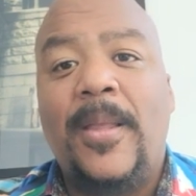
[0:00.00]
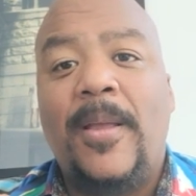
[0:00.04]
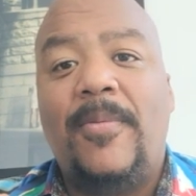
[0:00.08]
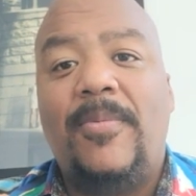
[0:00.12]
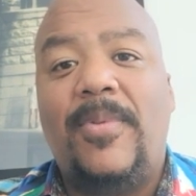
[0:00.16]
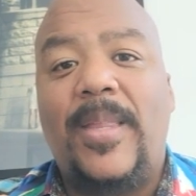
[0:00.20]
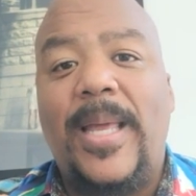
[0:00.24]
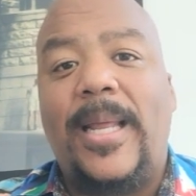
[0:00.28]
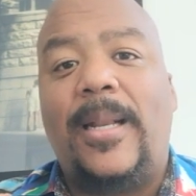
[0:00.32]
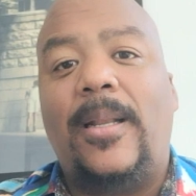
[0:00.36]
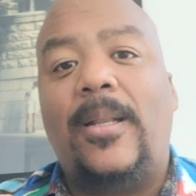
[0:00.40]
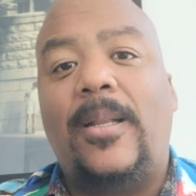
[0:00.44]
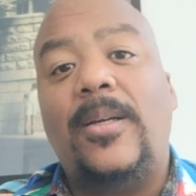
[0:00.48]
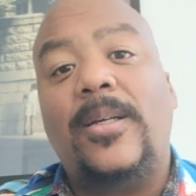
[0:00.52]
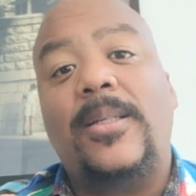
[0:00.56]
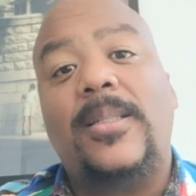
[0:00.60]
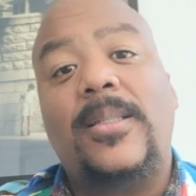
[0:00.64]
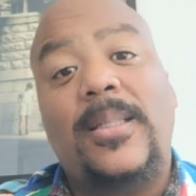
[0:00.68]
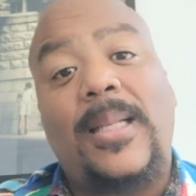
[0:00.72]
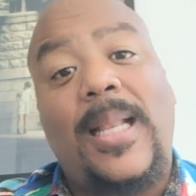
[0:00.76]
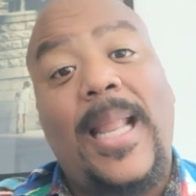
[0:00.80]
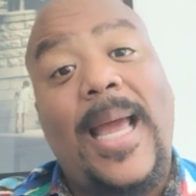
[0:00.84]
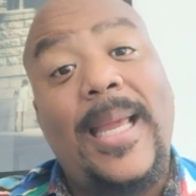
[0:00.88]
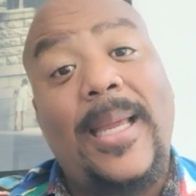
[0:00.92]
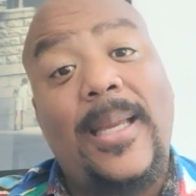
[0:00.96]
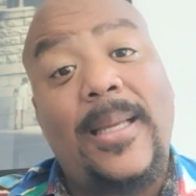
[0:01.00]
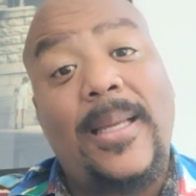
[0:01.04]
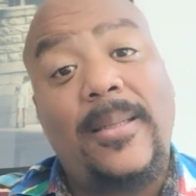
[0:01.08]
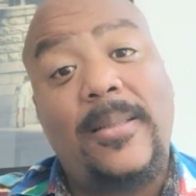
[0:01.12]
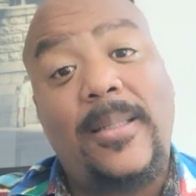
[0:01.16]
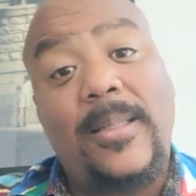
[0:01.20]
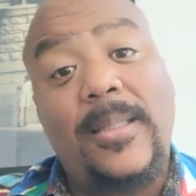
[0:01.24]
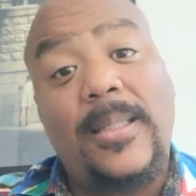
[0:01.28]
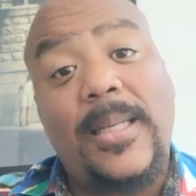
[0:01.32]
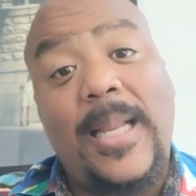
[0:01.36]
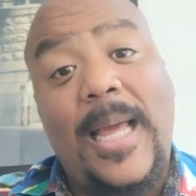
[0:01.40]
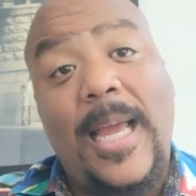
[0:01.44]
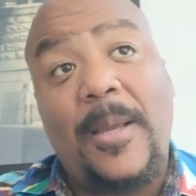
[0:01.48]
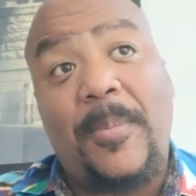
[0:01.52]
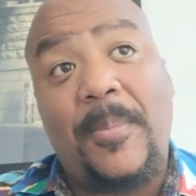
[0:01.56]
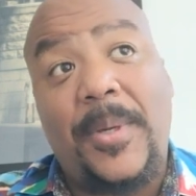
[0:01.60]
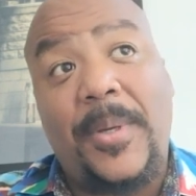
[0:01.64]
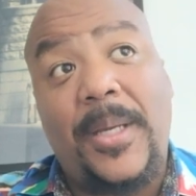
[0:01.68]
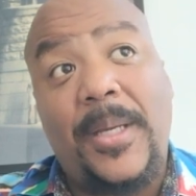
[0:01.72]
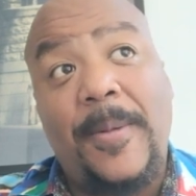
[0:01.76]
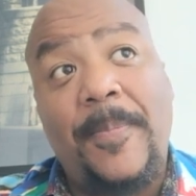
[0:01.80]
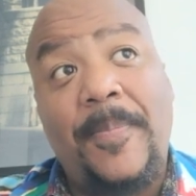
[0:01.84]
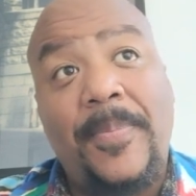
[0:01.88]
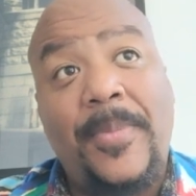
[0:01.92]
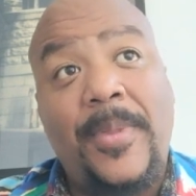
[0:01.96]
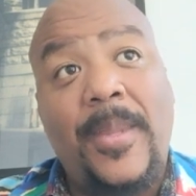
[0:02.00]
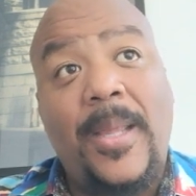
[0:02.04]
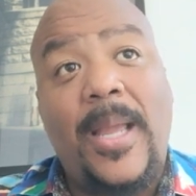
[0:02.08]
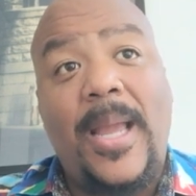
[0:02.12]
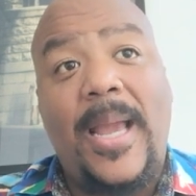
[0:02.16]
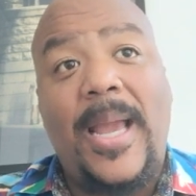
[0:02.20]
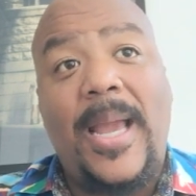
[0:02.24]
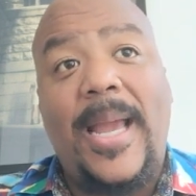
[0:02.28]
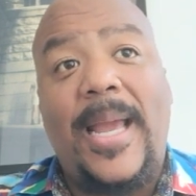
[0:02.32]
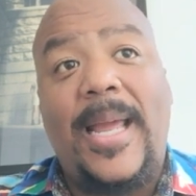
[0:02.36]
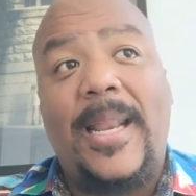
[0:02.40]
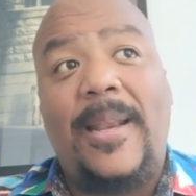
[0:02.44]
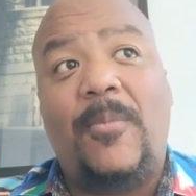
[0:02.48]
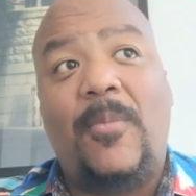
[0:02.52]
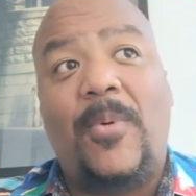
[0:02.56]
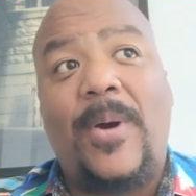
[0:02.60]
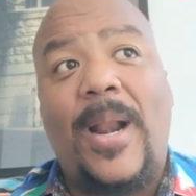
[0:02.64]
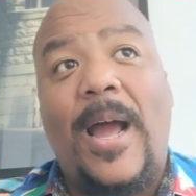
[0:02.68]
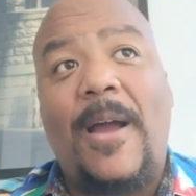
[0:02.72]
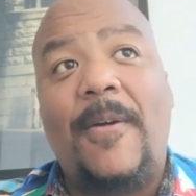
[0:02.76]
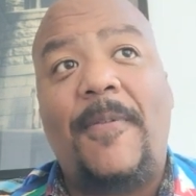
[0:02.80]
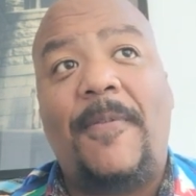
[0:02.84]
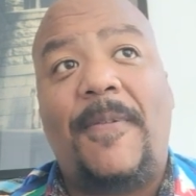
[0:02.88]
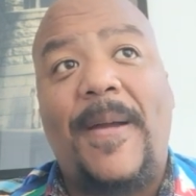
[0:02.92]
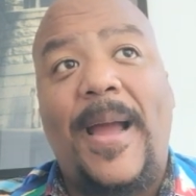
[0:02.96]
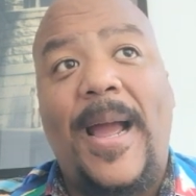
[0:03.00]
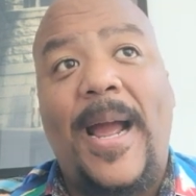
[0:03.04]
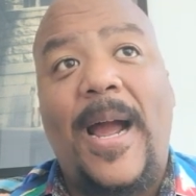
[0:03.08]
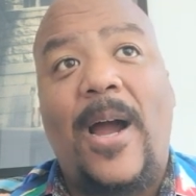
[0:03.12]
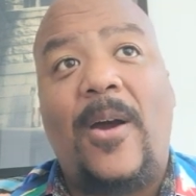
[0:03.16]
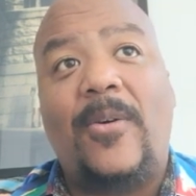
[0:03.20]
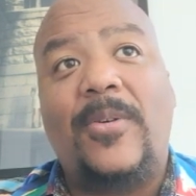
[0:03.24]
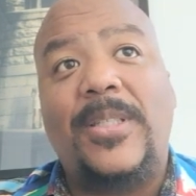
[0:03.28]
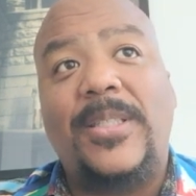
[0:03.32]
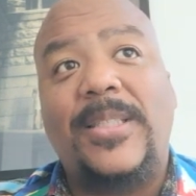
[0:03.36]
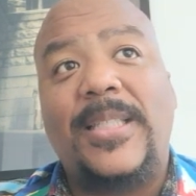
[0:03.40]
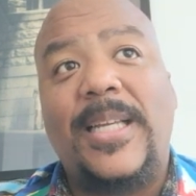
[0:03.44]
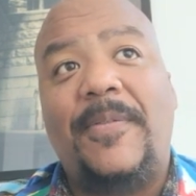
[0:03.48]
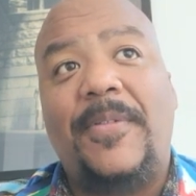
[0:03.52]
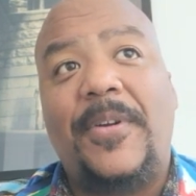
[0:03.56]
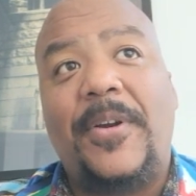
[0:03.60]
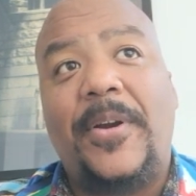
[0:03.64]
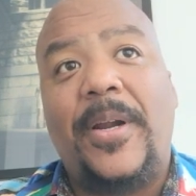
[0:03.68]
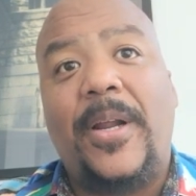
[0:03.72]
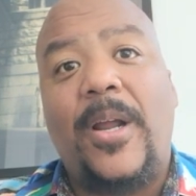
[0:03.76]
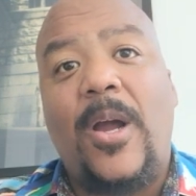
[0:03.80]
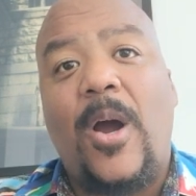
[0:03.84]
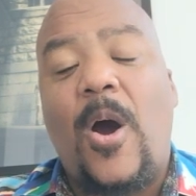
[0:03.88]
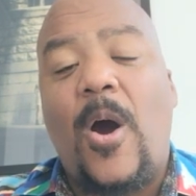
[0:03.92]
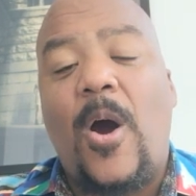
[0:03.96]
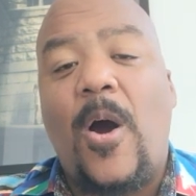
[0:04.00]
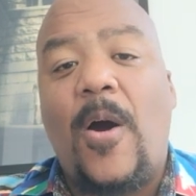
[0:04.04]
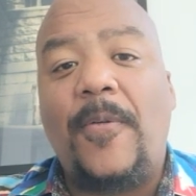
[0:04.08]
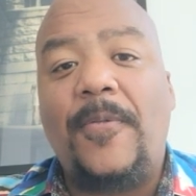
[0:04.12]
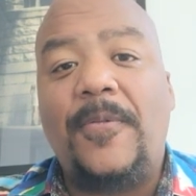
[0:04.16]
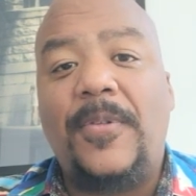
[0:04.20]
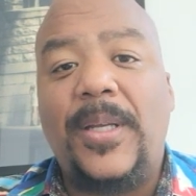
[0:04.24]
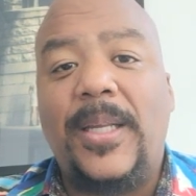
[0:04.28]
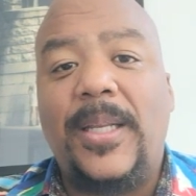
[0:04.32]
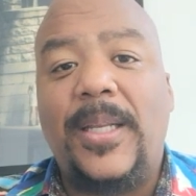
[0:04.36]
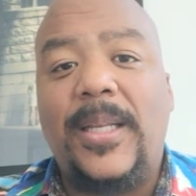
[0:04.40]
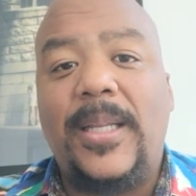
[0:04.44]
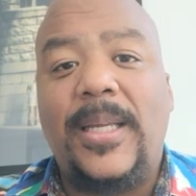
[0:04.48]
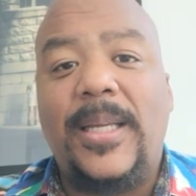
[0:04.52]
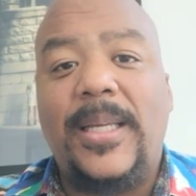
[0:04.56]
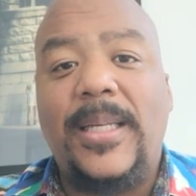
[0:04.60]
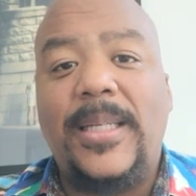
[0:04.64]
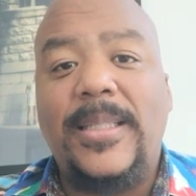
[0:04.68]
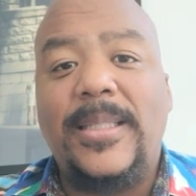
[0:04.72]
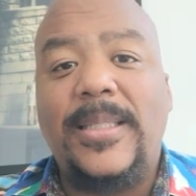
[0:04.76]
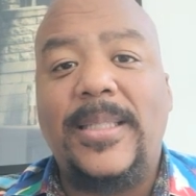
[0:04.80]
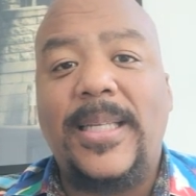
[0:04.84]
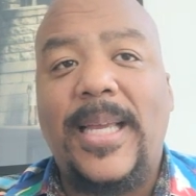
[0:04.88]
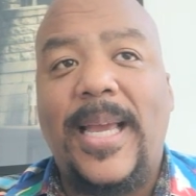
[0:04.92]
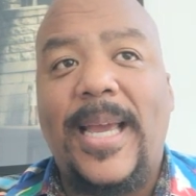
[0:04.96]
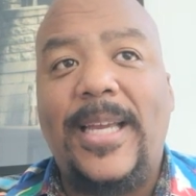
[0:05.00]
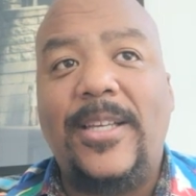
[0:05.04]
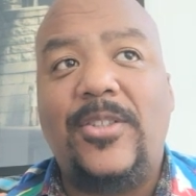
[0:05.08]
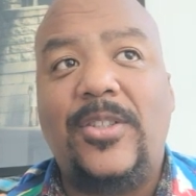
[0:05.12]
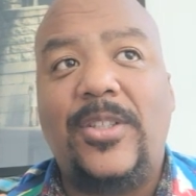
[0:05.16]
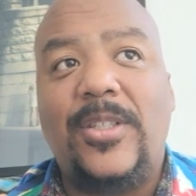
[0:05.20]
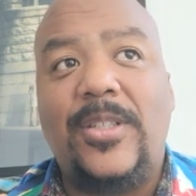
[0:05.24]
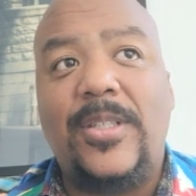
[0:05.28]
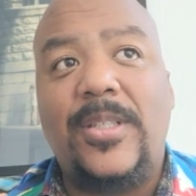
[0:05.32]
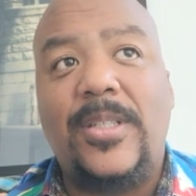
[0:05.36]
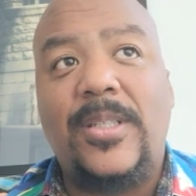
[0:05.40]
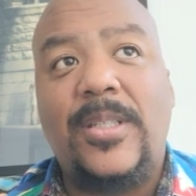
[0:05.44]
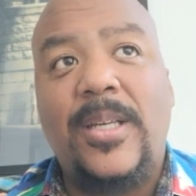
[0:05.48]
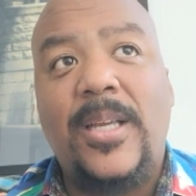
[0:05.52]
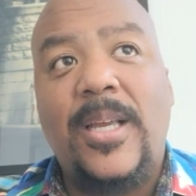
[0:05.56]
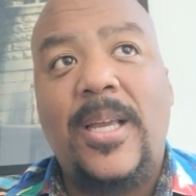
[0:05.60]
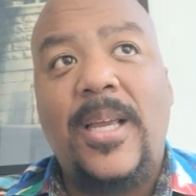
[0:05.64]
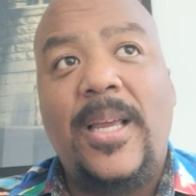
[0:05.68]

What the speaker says: that looked like me. And what I found is that very often is agents